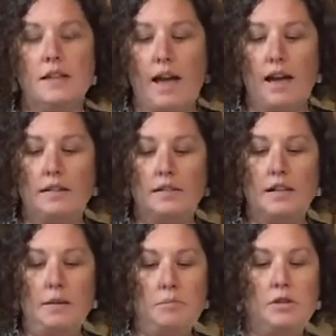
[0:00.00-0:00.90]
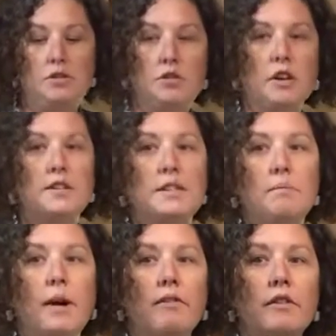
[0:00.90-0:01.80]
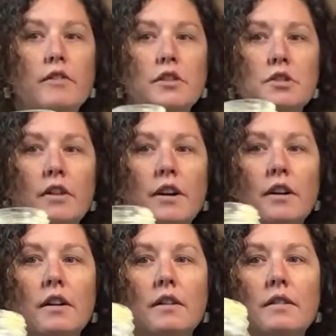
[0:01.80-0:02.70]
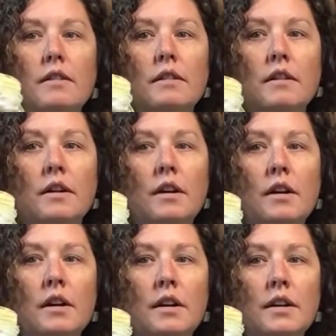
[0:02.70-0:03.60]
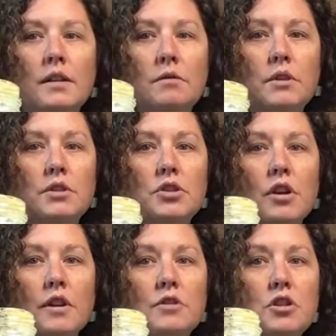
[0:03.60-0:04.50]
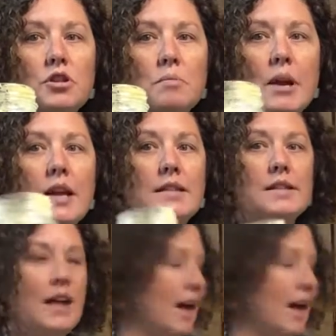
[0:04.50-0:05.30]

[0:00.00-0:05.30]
and keep these jars in my refrigerator. 1 jar of ginger paste, and